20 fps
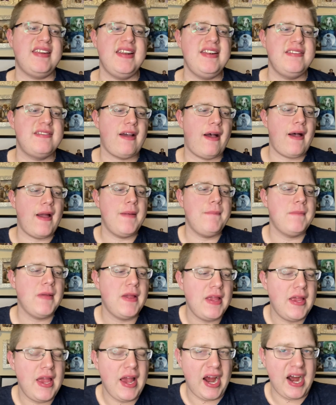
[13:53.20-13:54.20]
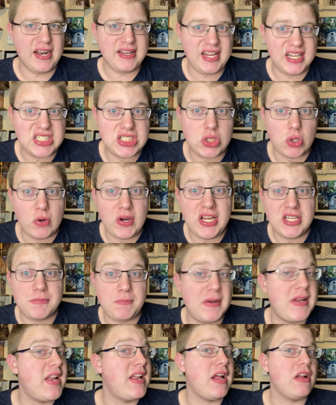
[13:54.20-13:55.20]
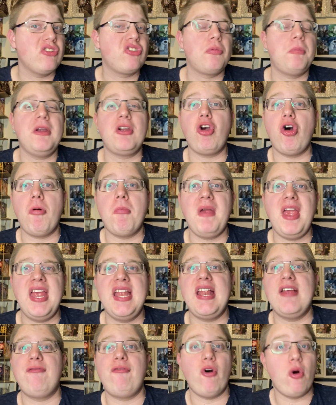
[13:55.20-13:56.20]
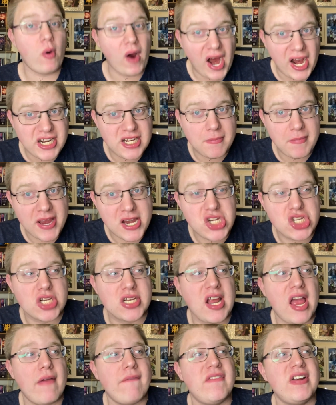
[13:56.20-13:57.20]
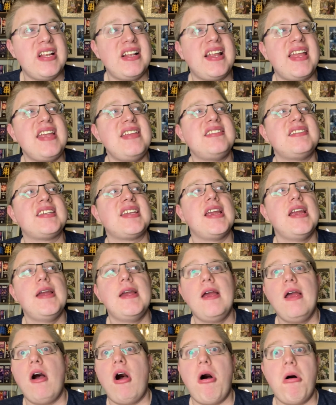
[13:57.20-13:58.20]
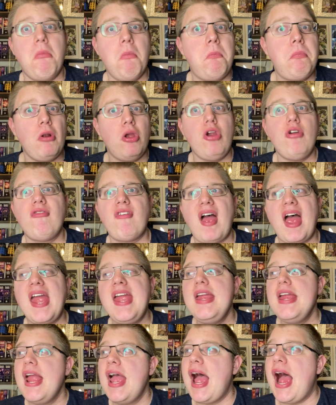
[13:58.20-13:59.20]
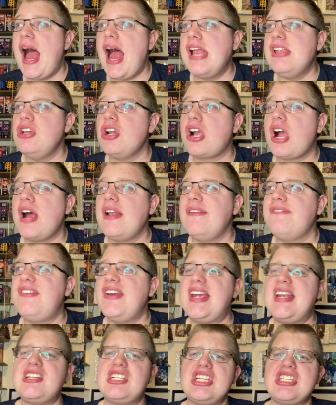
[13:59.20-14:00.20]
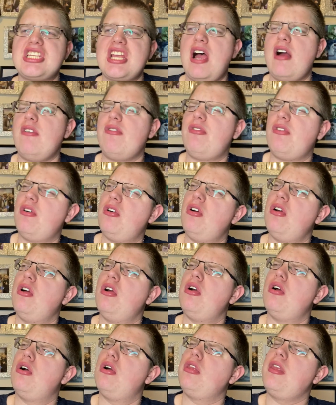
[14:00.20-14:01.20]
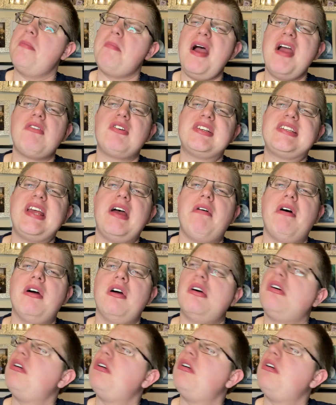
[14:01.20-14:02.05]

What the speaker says: time, and this story has been announced to become in full animation and release on Blu-ray. And you're kind of thinking to yourself, "The Macro Terror?